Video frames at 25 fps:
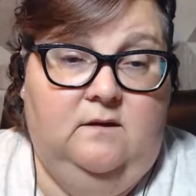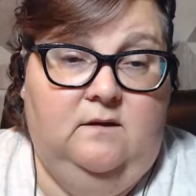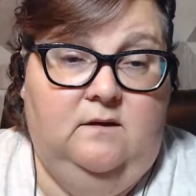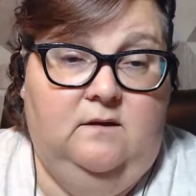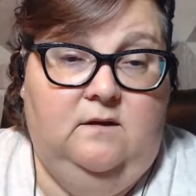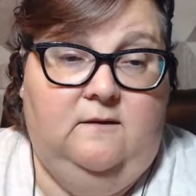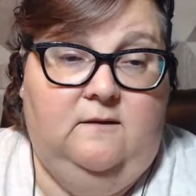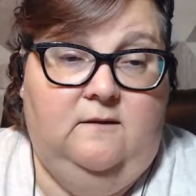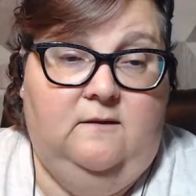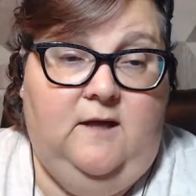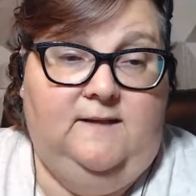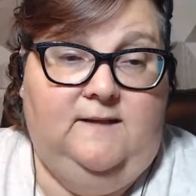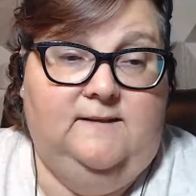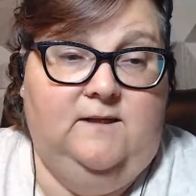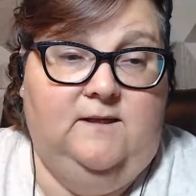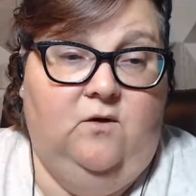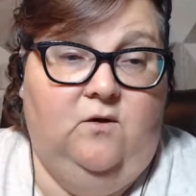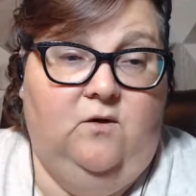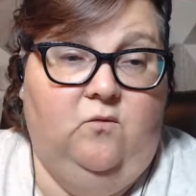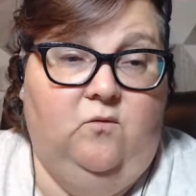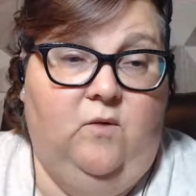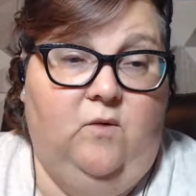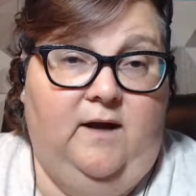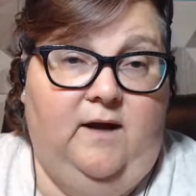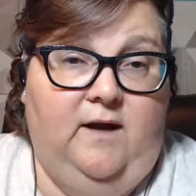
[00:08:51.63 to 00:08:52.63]
That's a
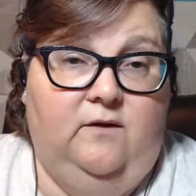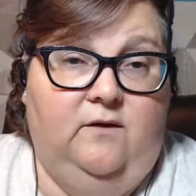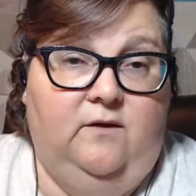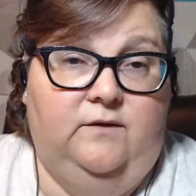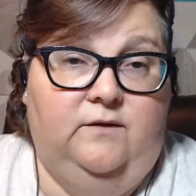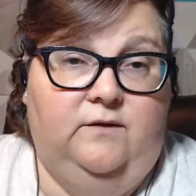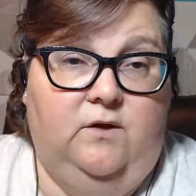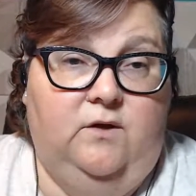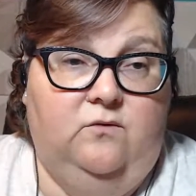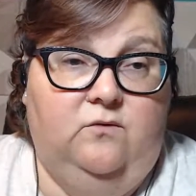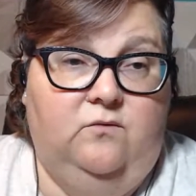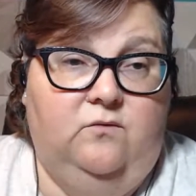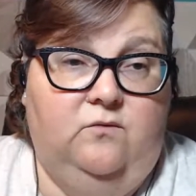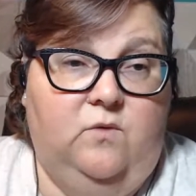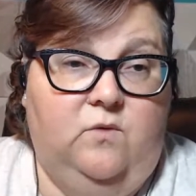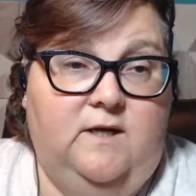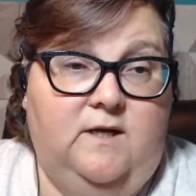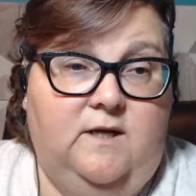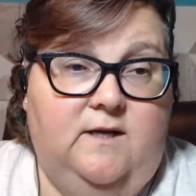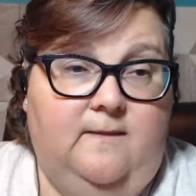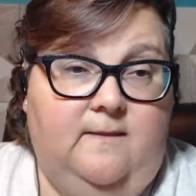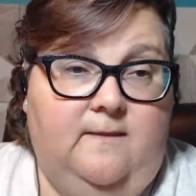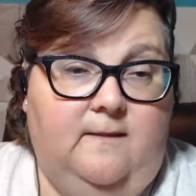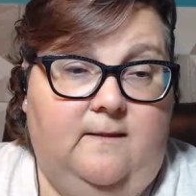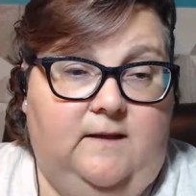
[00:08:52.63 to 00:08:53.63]
well-known
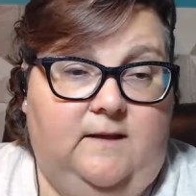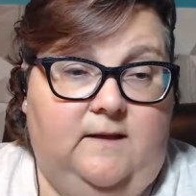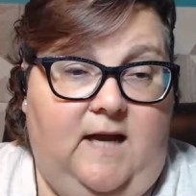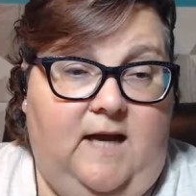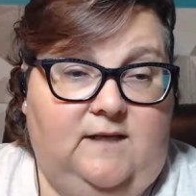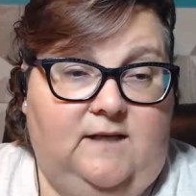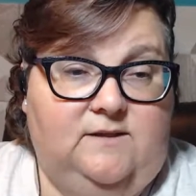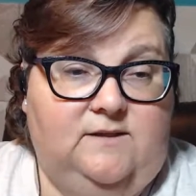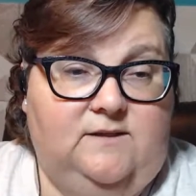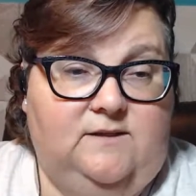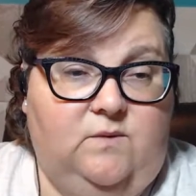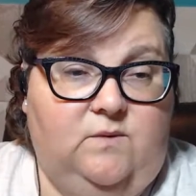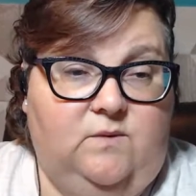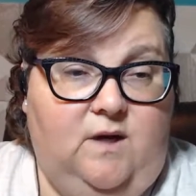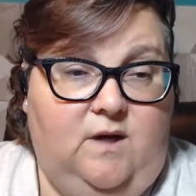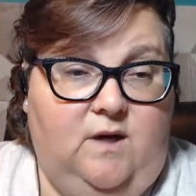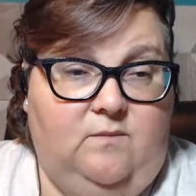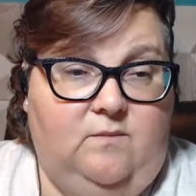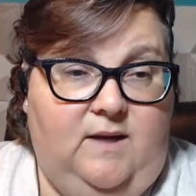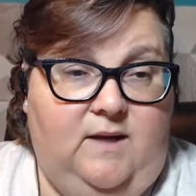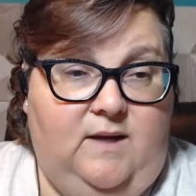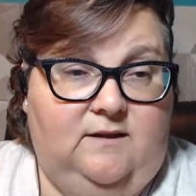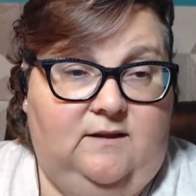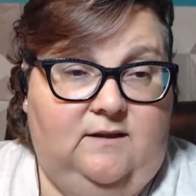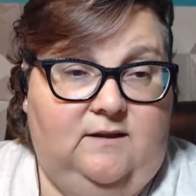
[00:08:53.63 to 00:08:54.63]
one, and the last one on
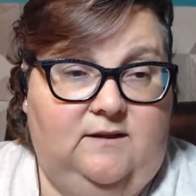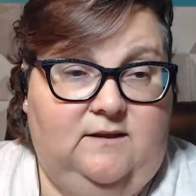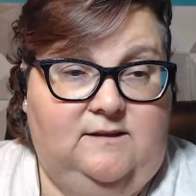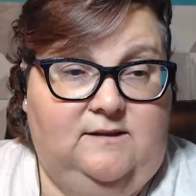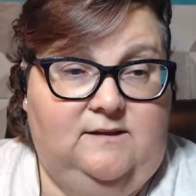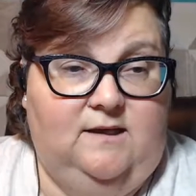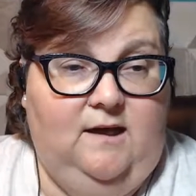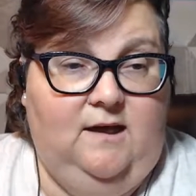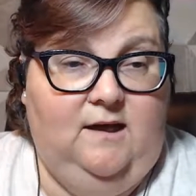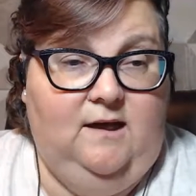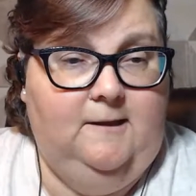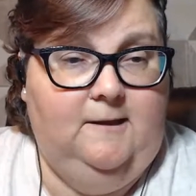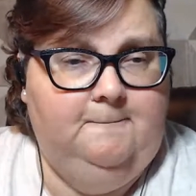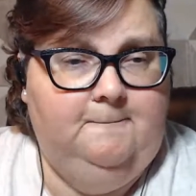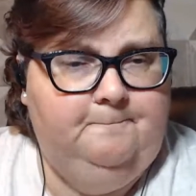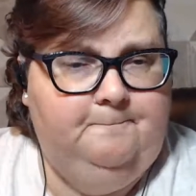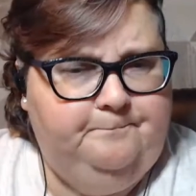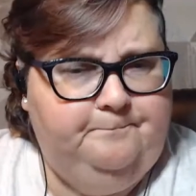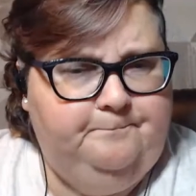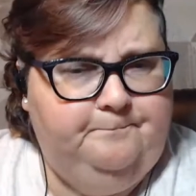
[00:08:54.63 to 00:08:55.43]
my list tonight.